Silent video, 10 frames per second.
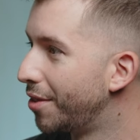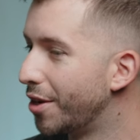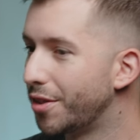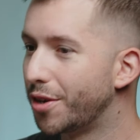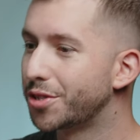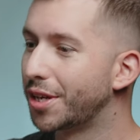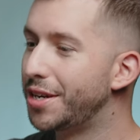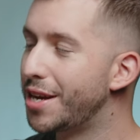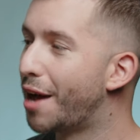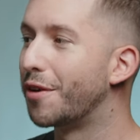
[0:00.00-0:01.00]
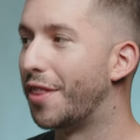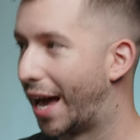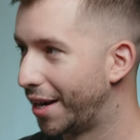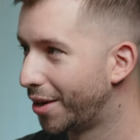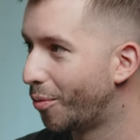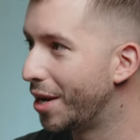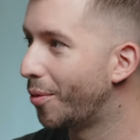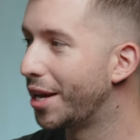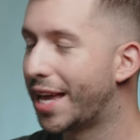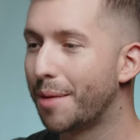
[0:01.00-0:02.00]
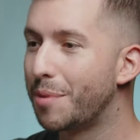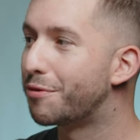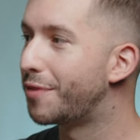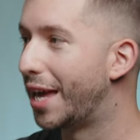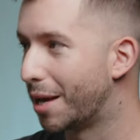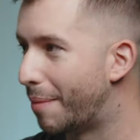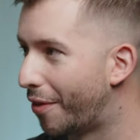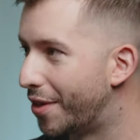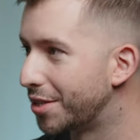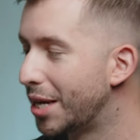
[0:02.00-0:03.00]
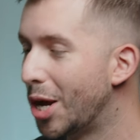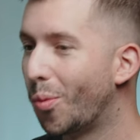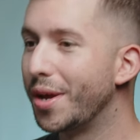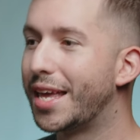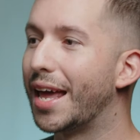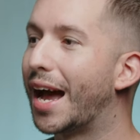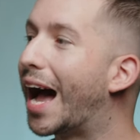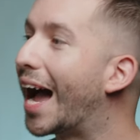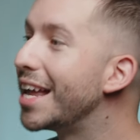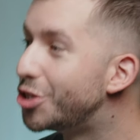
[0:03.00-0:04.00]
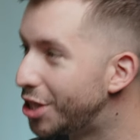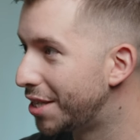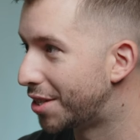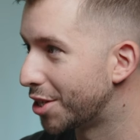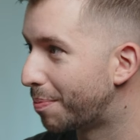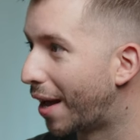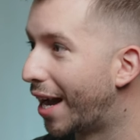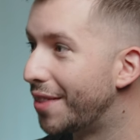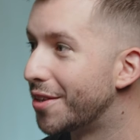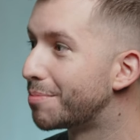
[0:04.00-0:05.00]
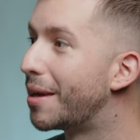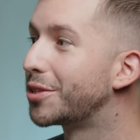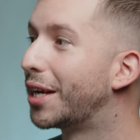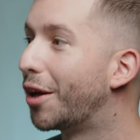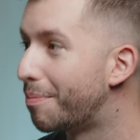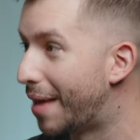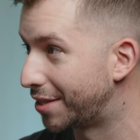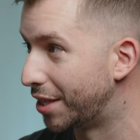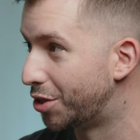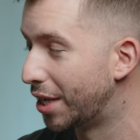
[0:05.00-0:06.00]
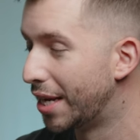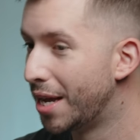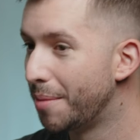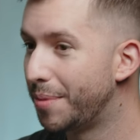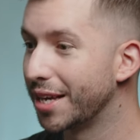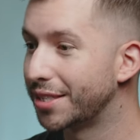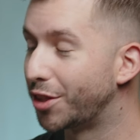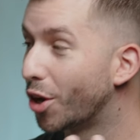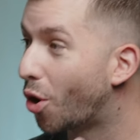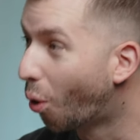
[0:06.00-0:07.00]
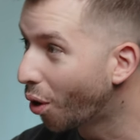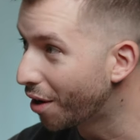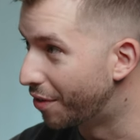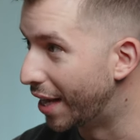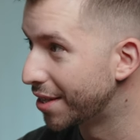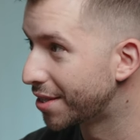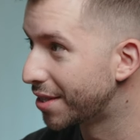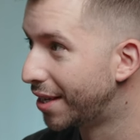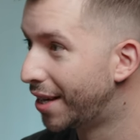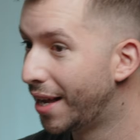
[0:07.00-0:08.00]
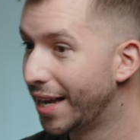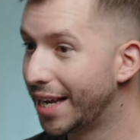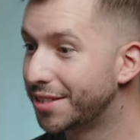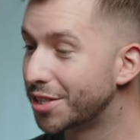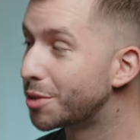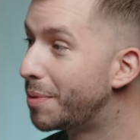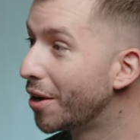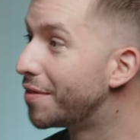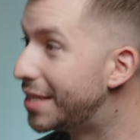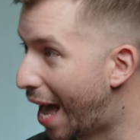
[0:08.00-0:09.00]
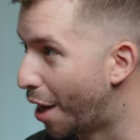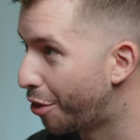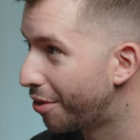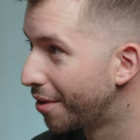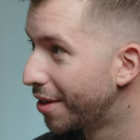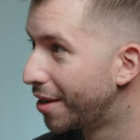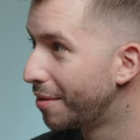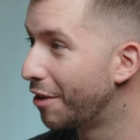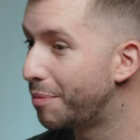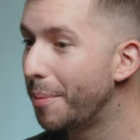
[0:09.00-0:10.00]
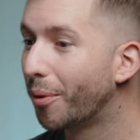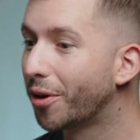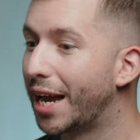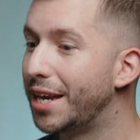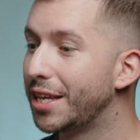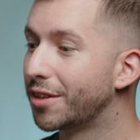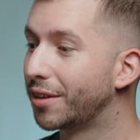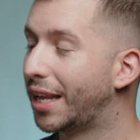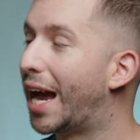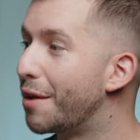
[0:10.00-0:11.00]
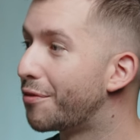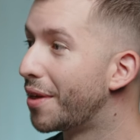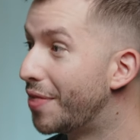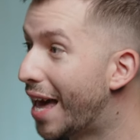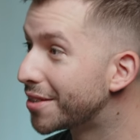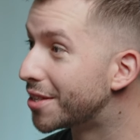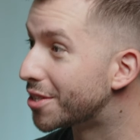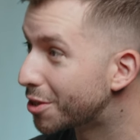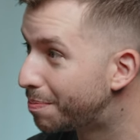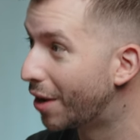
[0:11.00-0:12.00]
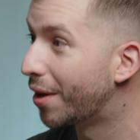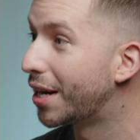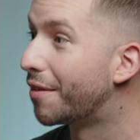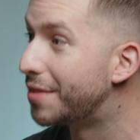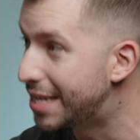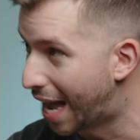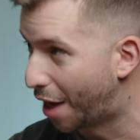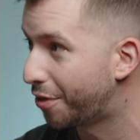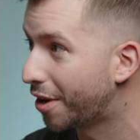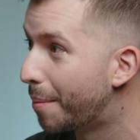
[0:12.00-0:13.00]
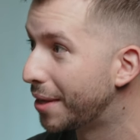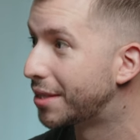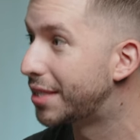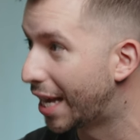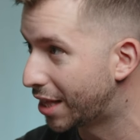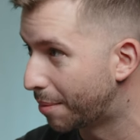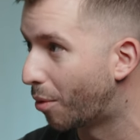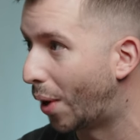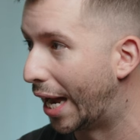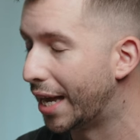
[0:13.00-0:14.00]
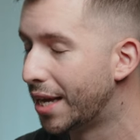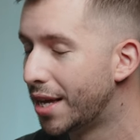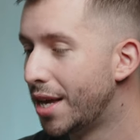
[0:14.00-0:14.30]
There, there's enough of that. We, we can't be fake about this. We can't hide Jesus behind this mental health message because at the core of this is the spirit of death. If people are ending their life, that is the spirit of death coming to take them away.